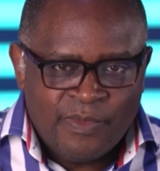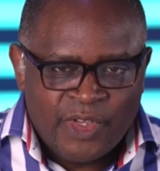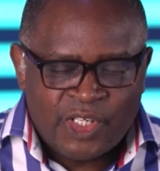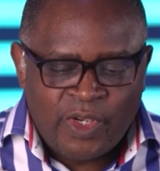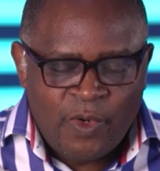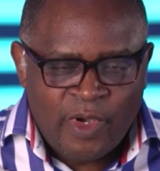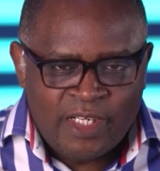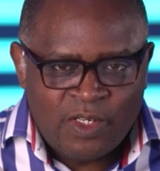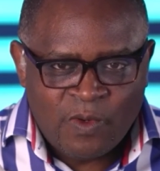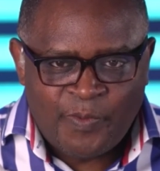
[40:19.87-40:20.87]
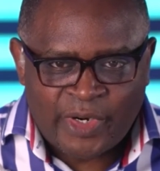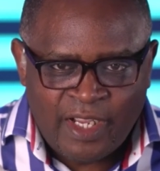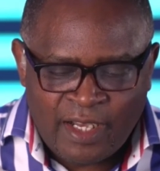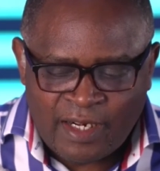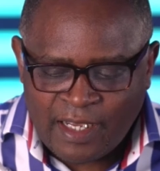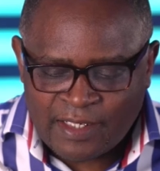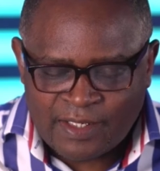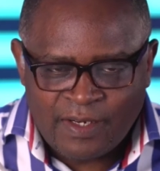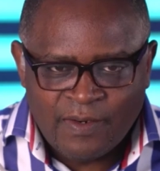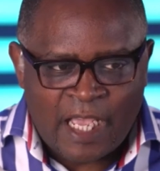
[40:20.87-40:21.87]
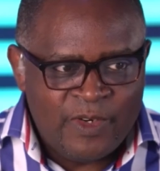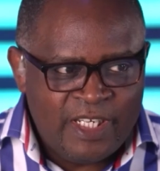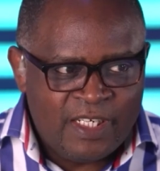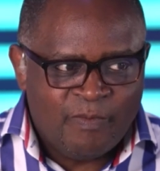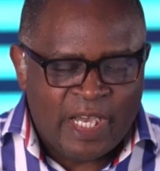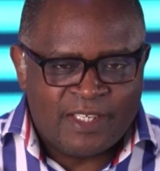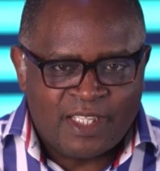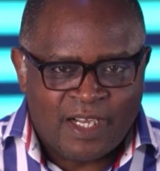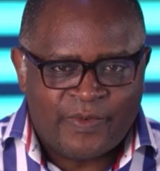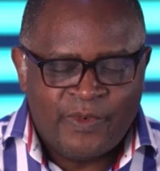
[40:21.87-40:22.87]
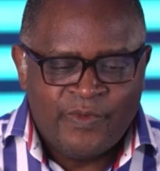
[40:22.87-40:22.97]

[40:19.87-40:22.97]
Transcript: So he went into prayer and asked, I need my stuff,